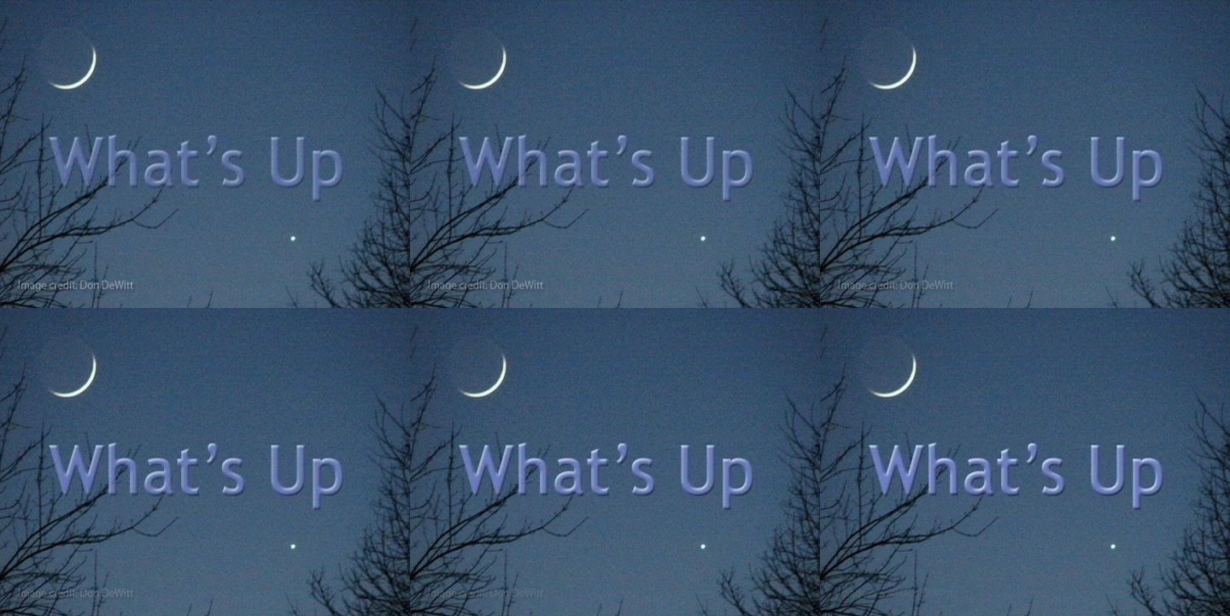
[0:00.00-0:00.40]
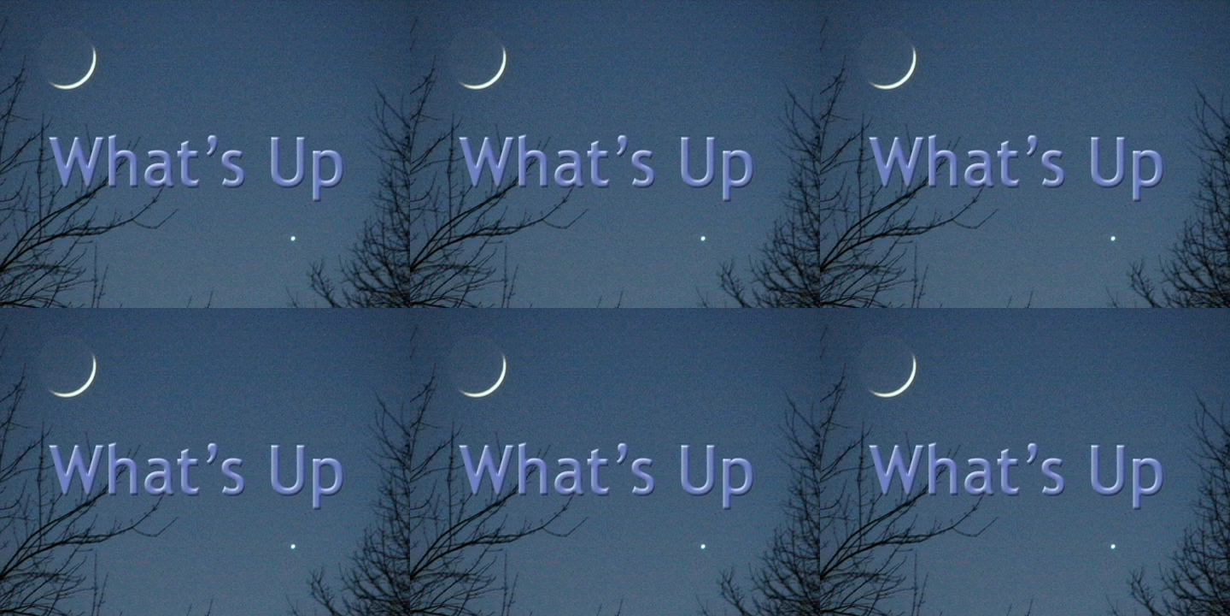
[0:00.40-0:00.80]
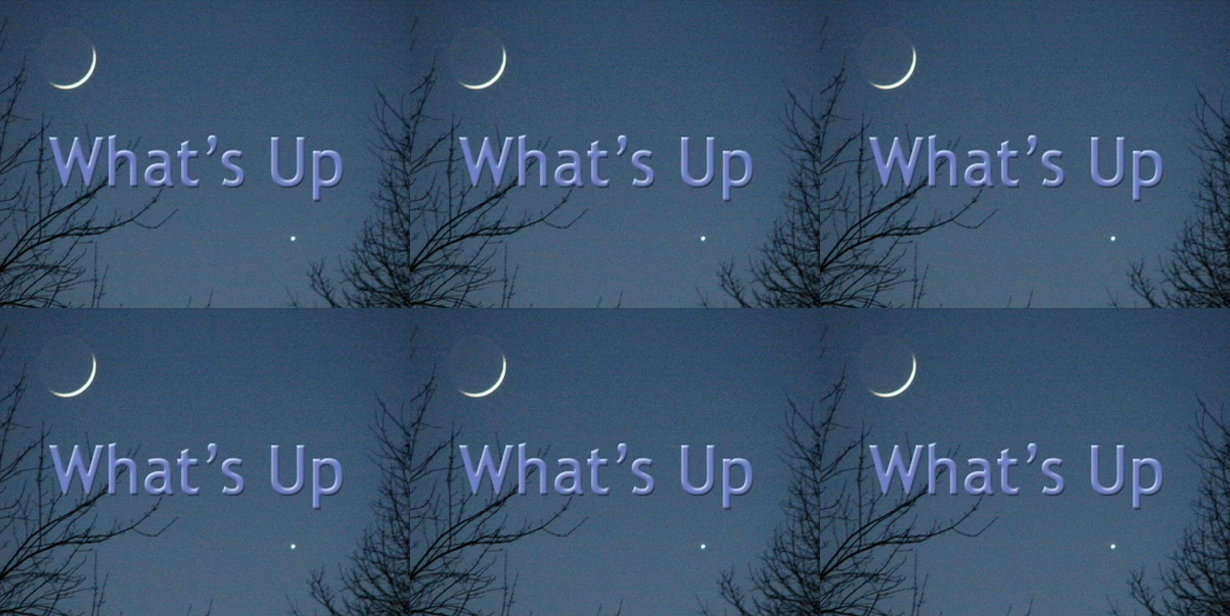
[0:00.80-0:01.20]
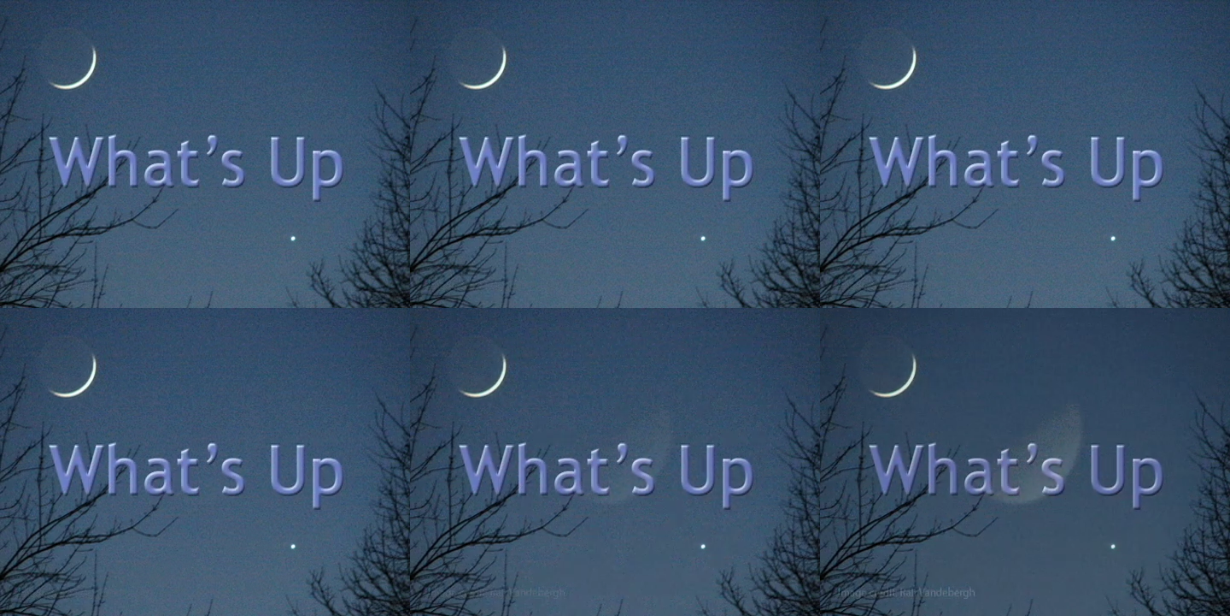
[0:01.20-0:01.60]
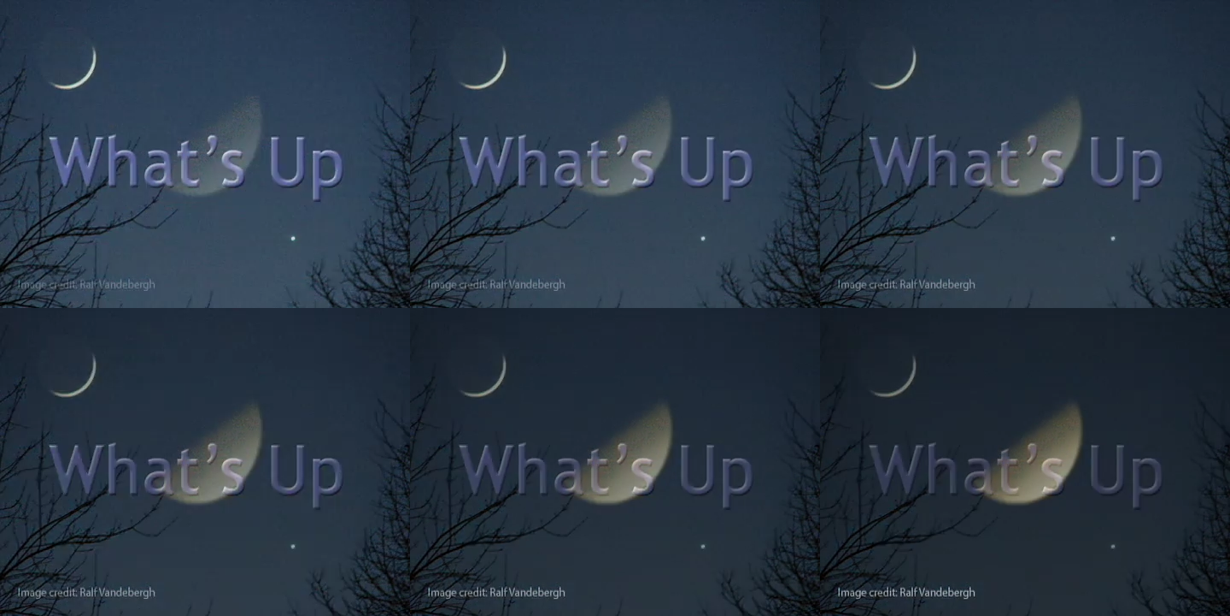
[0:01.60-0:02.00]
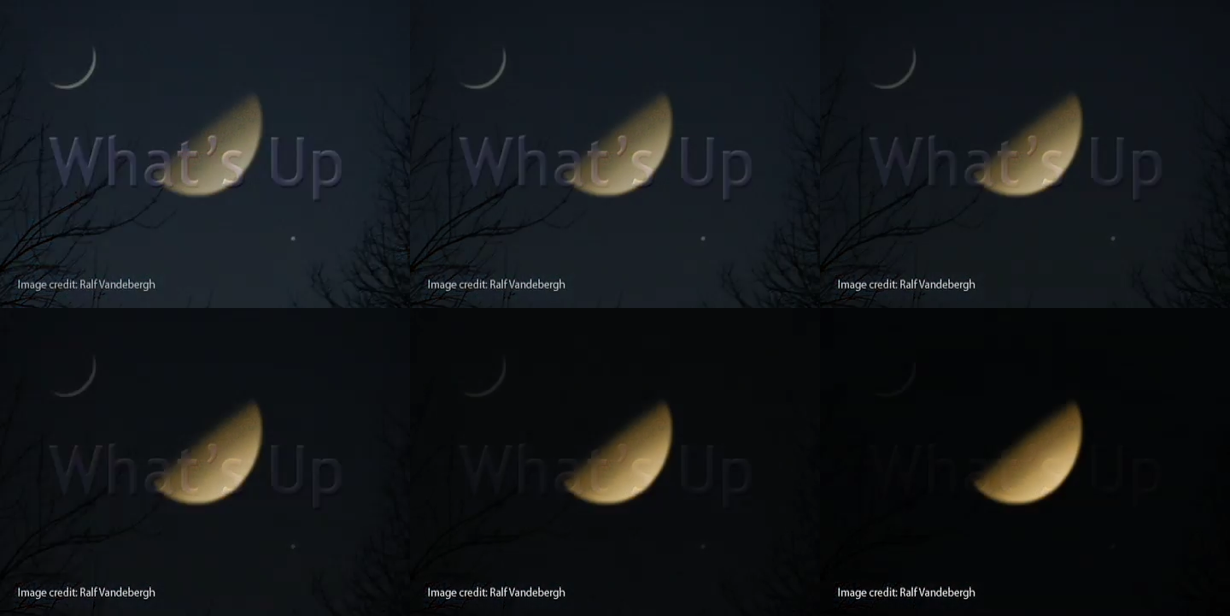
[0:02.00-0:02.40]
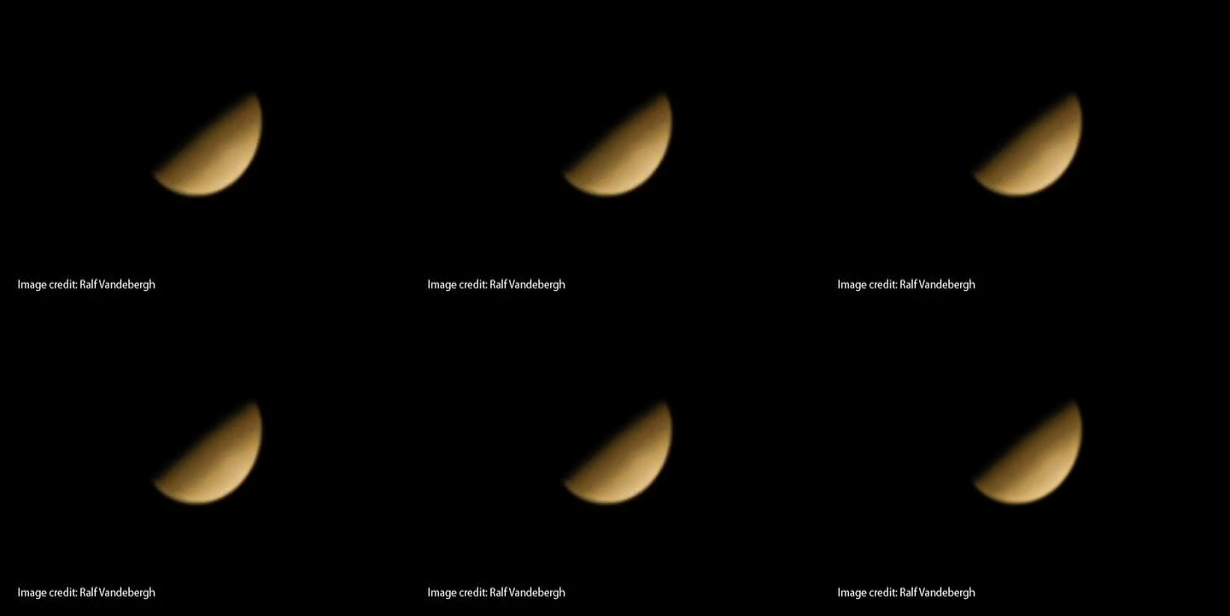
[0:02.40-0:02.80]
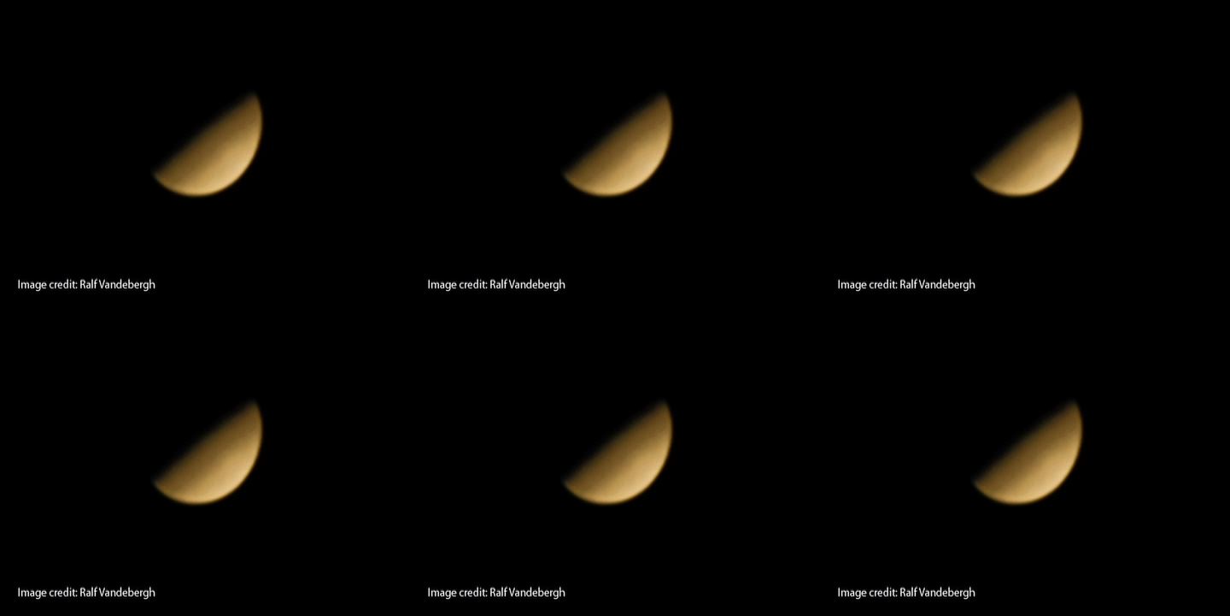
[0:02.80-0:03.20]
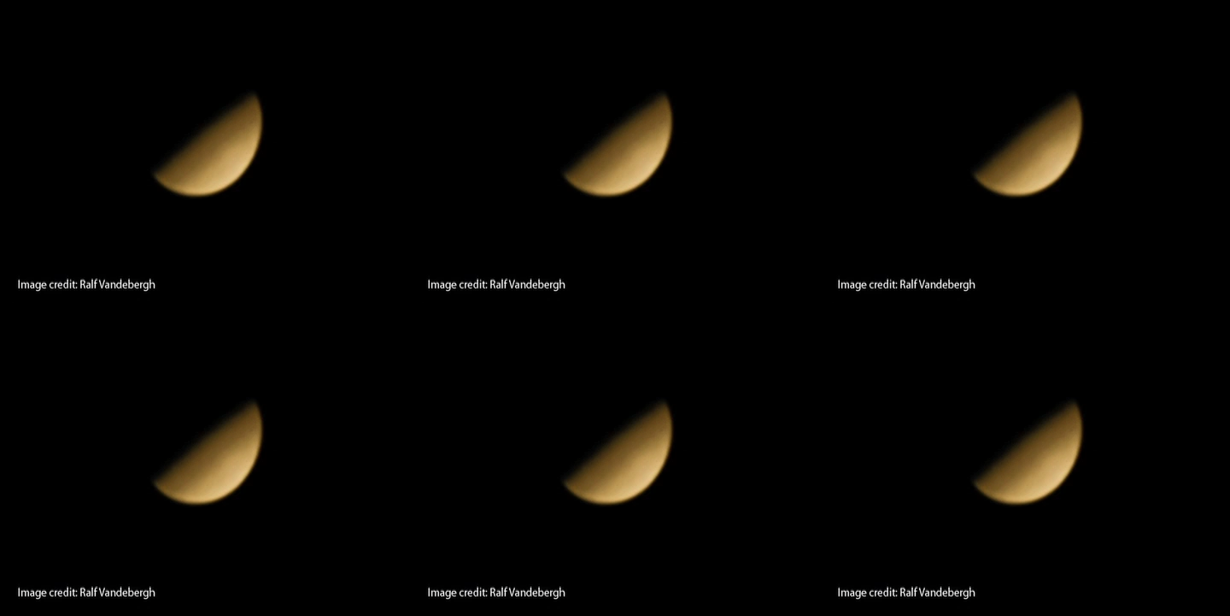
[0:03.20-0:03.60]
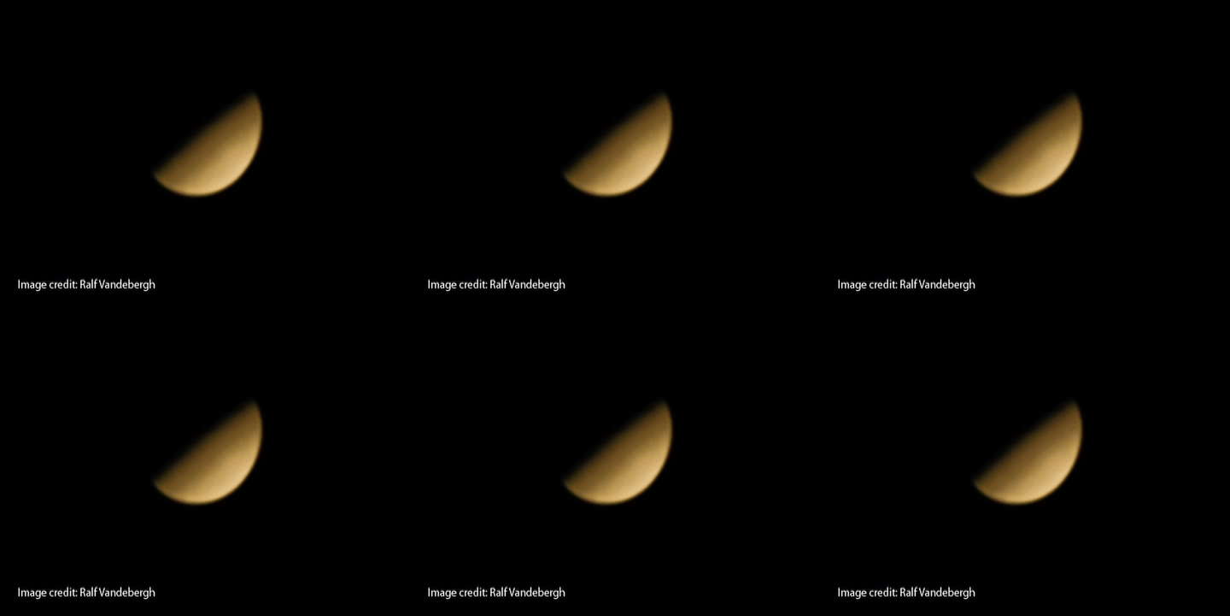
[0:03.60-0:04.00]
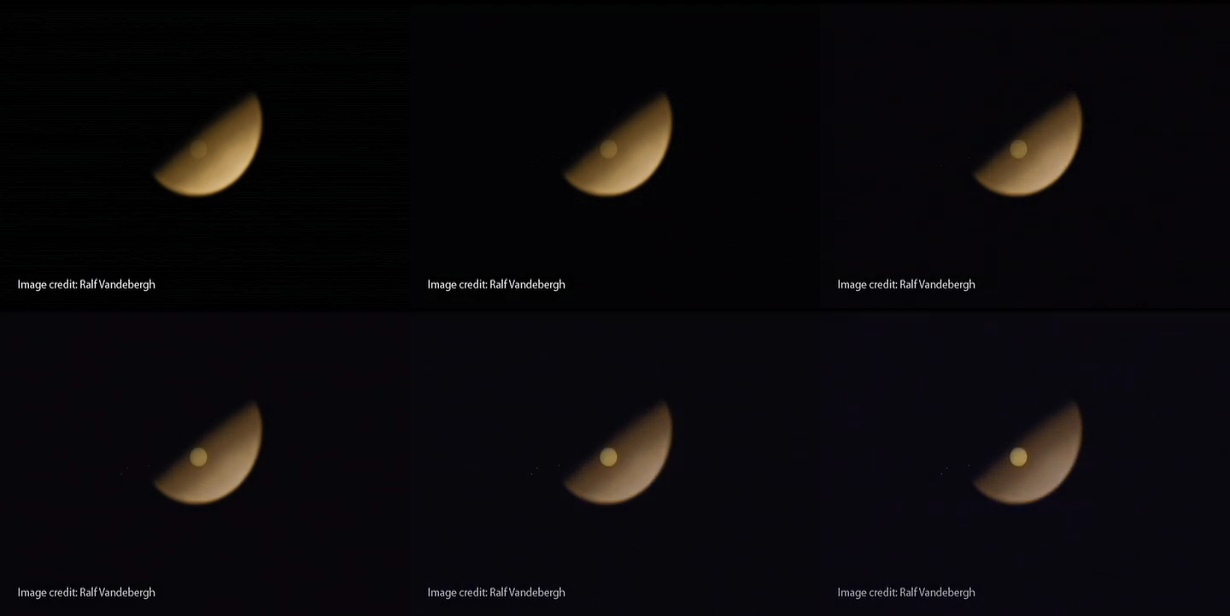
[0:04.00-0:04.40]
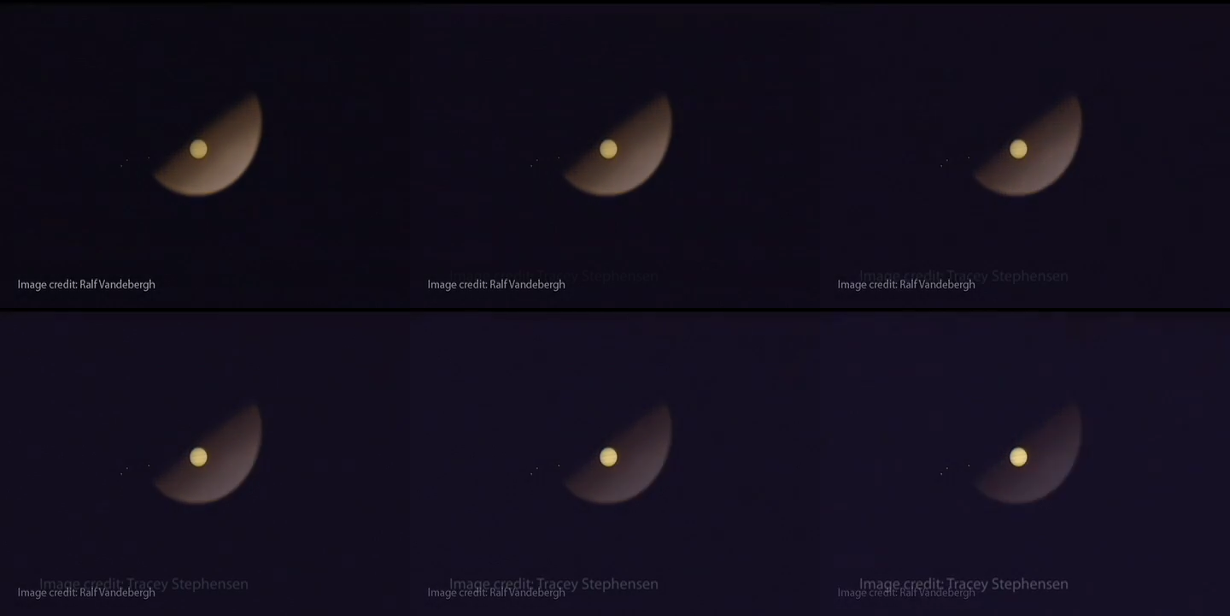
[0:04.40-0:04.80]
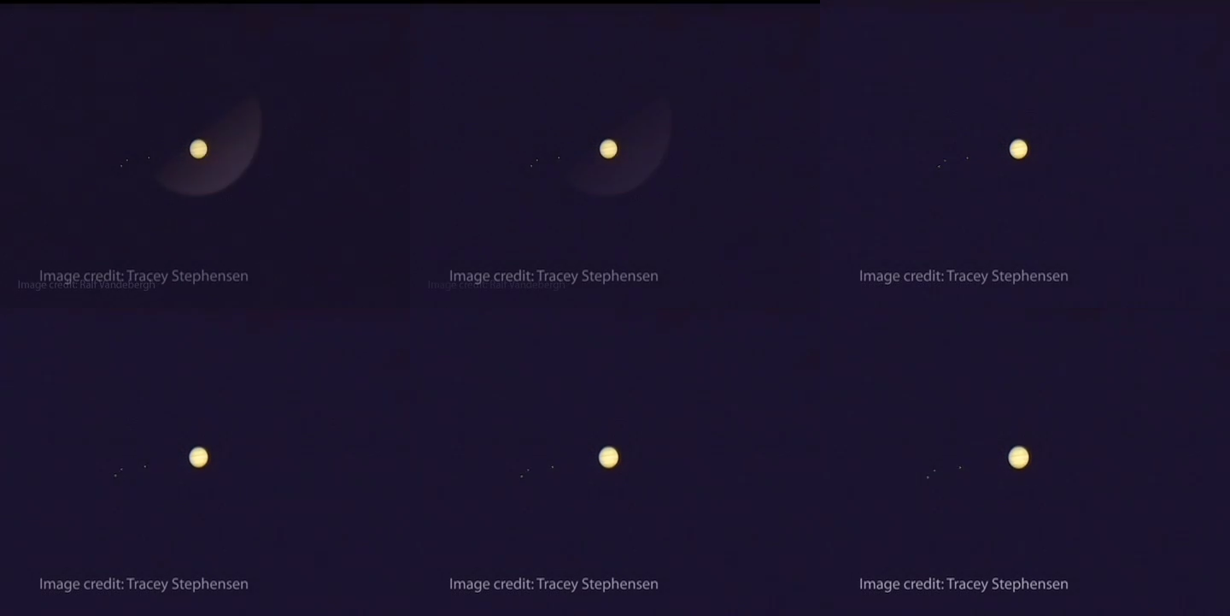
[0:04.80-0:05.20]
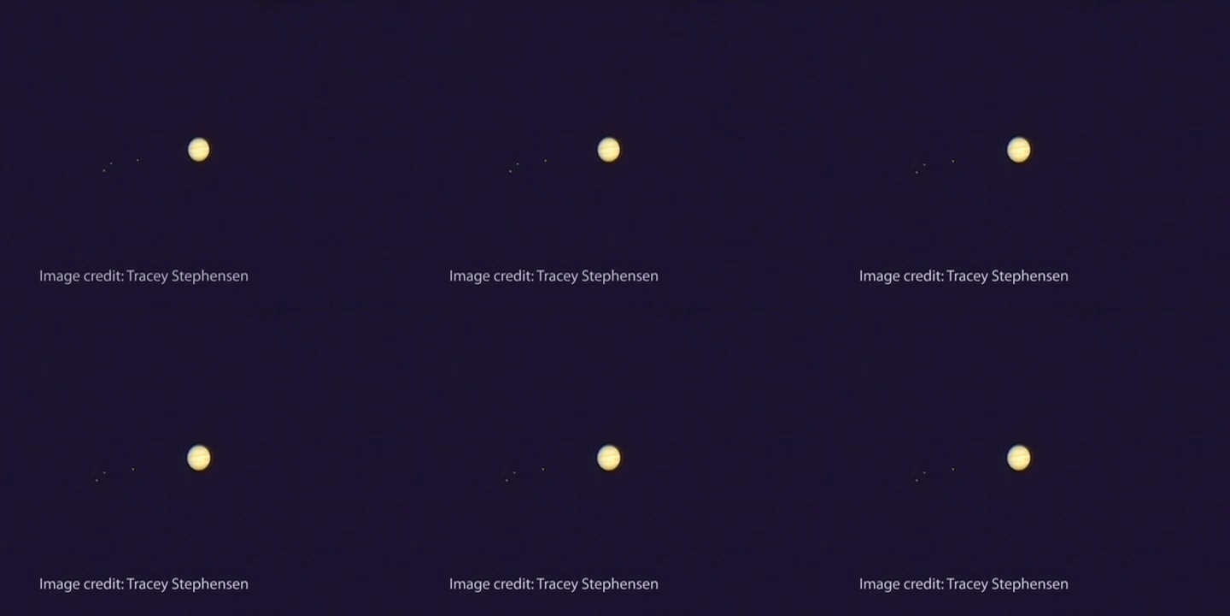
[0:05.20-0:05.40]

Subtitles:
(no speaker visible)